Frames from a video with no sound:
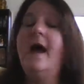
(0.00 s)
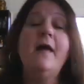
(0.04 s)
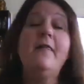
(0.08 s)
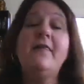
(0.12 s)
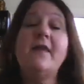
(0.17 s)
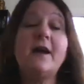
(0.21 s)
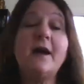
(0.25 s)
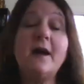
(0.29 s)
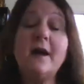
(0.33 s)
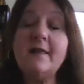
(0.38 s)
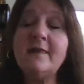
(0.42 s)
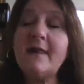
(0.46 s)

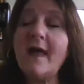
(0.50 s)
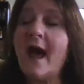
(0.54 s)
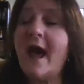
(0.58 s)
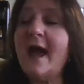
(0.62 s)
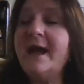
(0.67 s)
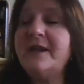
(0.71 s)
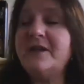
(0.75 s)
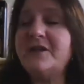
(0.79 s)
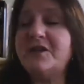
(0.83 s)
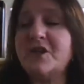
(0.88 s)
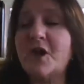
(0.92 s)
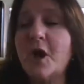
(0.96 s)
The
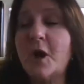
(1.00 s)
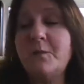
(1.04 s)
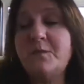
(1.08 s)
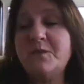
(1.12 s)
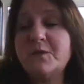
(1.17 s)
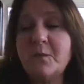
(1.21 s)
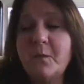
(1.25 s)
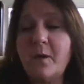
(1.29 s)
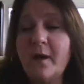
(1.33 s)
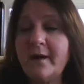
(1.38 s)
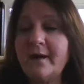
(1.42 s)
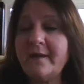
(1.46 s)

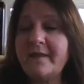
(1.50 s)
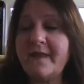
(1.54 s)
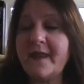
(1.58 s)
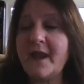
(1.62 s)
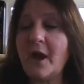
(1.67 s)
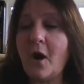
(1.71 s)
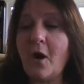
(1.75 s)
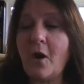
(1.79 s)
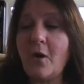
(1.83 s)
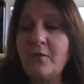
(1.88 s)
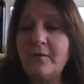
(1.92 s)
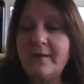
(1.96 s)
kaleidoscopes weren't the
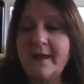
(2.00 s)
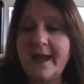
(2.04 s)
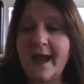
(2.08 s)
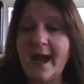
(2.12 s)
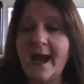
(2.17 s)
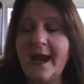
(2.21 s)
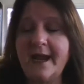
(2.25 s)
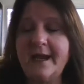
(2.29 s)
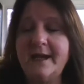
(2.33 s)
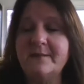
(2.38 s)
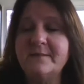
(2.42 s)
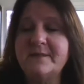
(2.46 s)
only
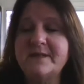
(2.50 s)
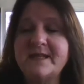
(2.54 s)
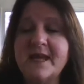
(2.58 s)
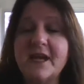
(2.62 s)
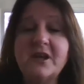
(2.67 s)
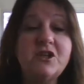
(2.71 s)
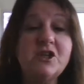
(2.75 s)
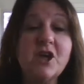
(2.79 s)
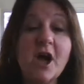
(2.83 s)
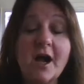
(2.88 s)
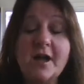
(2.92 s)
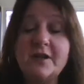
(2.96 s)
items
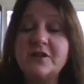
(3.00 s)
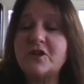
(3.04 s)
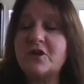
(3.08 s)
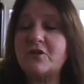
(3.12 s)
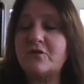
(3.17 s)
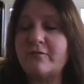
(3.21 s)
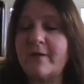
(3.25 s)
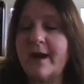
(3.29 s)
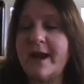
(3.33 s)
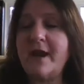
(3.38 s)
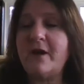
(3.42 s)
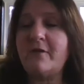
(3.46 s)
that John's
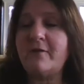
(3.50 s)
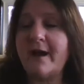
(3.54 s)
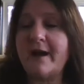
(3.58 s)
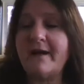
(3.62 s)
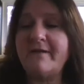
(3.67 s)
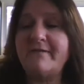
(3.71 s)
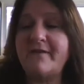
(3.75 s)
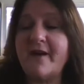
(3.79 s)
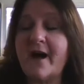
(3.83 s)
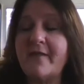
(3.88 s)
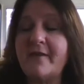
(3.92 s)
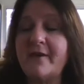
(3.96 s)

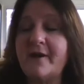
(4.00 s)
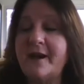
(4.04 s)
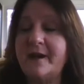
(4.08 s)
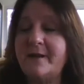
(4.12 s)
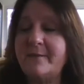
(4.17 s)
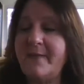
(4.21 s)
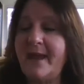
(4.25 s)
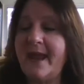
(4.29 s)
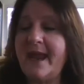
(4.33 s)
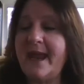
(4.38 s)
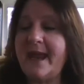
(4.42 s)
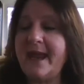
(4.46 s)
great-grandfather had
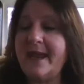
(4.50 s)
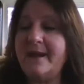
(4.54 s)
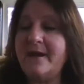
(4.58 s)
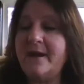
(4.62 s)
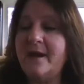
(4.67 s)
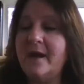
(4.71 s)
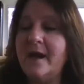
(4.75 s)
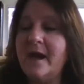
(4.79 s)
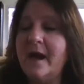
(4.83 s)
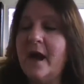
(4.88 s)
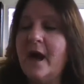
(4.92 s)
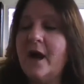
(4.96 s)
made.
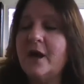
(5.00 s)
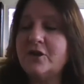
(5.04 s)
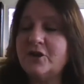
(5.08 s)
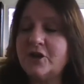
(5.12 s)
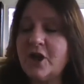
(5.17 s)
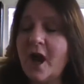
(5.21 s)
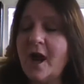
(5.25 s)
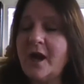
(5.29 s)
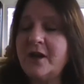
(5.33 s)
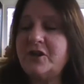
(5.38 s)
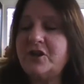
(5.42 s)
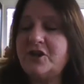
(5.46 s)

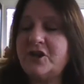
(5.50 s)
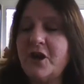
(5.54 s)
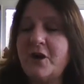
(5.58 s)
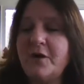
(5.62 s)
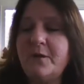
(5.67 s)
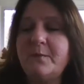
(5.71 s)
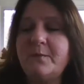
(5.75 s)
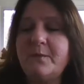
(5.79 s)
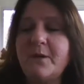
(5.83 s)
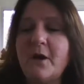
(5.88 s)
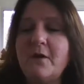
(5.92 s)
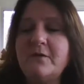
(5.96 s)
John
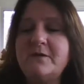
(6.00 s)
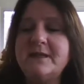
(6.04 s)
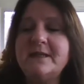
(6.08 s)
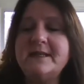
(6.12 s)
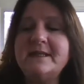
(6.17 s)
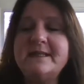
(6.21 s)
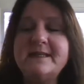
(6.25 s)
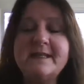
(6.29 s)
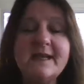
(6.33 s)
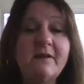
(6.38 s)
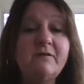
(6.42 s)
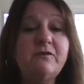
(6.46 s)
showed Brogden
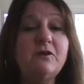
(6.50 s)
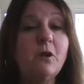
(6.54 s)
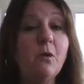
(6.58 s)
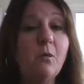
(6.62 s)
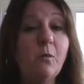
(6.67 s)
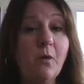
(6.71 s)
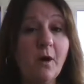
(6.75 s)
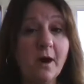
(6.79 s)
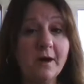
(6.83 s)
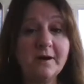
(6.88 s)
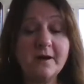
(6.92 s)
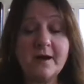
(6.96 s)
several
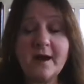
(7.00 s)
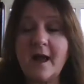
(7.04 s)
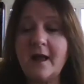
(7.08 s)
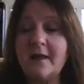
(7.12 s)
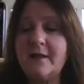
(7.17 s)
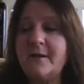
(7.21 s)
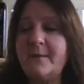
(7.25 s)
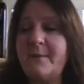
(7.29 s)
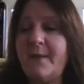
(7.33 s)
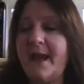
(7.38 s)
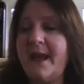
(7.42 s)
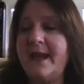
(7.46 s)

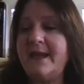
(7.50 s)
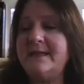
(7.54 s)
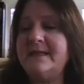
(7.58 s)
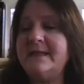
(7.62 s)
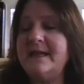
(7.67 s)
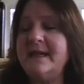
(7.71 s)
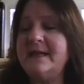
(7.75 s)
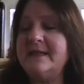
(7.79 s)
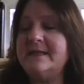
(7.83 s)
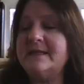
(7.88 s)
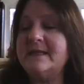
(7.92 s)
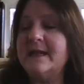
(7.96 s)
watercolor
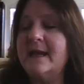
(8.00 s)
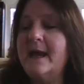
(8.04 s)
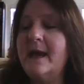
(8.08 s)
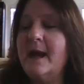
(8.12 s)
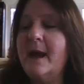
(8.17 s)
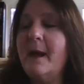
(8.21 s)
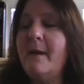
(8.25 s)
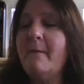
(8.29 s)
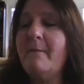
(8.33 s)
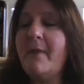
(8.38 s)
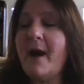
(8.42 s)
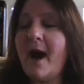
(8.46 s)
paintings,
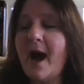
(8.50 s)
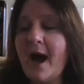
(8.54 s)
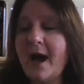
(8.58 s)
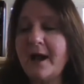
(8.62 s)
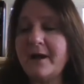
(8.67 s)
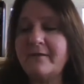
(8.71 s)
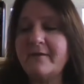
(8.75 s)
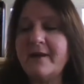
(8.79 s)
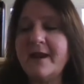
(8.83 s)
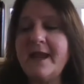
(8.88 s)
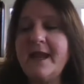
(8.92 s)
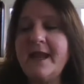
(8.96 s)

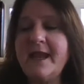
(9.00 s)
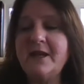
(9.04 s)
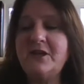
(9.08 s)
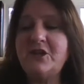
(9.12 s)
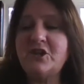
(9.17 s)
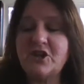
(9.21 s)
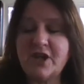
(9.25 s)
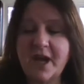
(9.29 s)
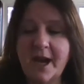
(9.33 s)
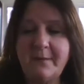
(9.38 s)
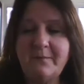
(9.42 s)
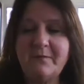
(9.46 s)
pottery he'd
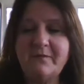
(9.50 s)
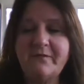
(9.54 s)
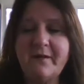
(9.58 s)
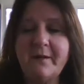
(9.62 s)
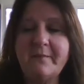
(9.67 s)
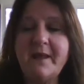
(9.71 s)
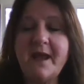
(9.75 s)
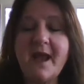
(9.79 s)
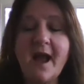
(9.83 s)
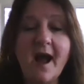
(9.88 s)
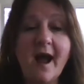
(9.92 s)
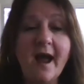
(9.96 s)
shaped from
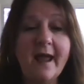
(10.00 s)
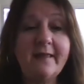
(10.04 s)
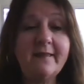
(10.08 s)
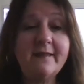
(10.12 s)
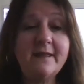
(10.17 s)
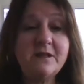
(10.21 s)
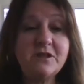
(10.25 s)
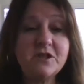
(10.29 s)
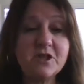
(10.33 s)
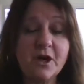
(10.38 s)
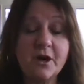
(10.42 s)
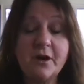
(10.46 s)
the
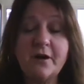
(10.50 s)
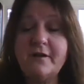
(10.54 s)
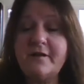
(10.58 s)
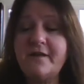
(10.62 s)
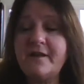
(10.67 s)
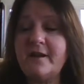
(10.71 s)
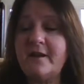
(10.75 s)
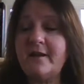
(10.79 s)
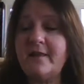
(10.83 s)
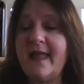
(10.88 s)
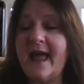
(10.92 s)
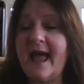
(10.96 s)
island's
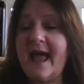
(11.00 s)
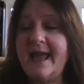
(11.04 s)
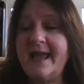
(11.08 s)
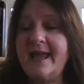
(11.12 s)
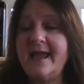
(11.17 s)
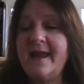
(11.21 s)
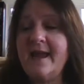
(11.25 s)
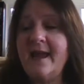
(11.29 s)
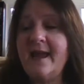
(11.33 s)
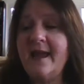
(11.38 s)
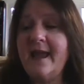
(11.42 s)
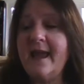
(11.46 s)
earth
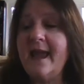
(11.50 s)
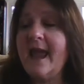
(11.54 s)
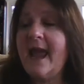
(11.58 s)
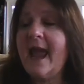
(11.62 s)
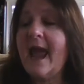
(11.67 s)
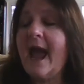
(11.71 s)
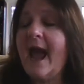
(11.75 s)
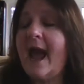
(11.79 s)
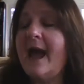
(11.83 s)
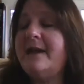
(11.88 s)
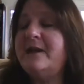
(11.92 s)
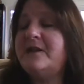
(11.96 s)
clay,
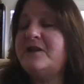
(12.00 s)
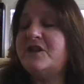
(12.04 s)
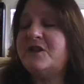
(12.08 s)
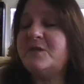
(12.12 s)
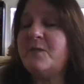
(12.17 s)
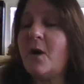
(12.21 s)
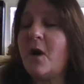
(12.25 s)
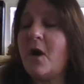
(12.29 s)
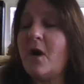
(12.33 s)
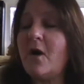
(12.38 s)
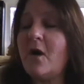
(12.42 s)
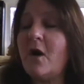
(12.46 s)
and a
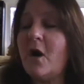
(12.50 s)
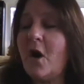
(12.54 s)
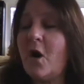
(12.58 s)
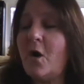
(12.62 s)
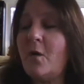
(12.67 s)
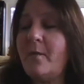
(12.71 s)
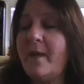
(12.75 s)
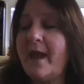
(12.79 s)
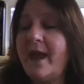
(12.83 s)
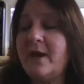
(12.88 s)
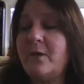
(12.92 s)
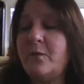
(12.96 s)
small
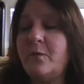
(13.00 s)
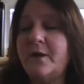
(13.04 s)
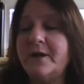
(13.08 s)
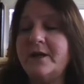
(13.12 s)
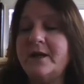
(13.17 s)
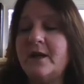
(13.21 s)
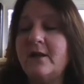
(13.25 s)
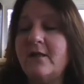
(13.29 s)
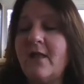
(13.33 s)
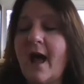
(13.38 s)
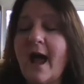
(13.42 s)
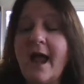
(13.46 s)
homemade
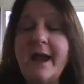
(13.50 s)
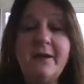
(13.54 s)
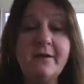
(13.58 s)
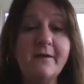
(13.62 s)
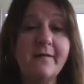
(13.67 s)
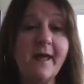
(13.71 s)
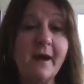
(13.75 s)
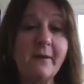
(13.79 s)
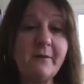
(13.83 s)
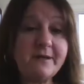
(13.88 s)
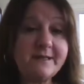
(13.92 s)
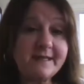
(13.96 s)
wooden glider
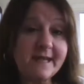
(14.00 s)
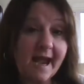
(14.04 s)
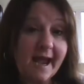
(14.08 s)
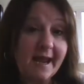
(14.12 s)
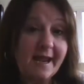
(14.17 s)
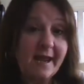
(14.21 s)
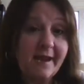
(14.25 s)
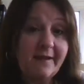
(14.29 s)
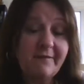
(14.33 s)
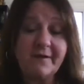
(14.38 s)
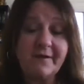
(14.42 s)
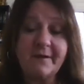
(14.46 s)
that was
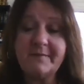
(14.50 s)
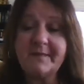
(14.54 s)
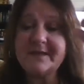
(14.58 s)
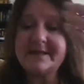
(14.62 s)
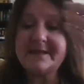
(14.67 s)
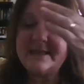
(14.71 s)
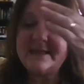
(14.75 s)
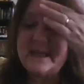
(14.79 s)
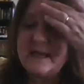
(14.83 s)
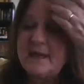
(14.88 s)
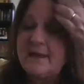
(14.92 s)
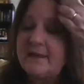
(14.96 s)
hanging from the
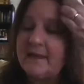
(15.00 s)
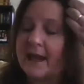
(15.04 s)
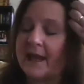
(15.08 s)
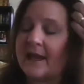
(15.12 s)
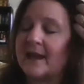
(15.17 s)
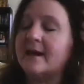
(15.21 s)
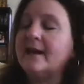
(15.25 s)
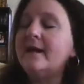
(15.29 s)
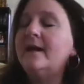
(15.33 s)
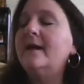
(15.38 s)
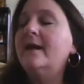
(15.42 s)
ceiling.